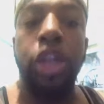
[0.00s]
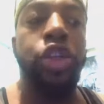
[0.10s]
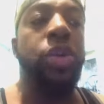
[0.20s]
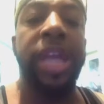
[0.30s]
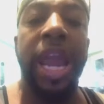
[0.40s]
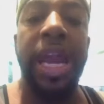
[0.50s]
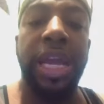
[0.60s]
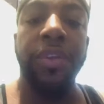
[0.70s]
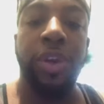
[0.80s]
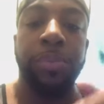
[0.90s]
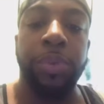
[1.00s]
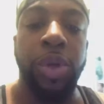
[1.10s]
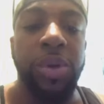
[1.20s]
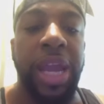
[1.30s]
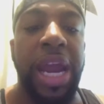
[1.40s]
You can't even,
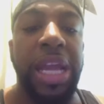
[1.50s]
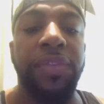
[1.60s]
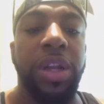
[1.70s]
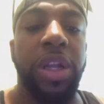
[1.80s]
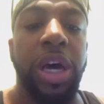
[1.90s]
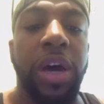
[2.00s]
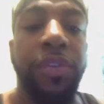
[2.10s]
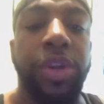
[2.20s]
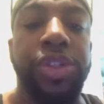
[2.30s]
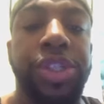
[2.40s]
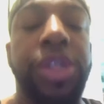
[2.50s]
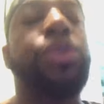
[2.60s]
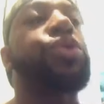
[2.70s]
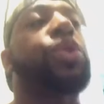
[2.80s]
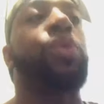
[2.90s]
you can't even love your
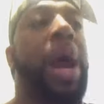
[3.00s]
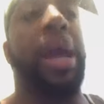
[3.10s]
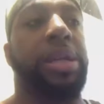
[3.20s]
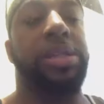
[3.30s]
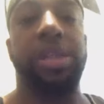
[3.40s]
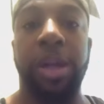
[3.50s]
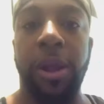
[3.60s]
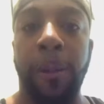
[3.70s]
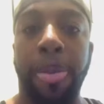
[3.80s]
children right.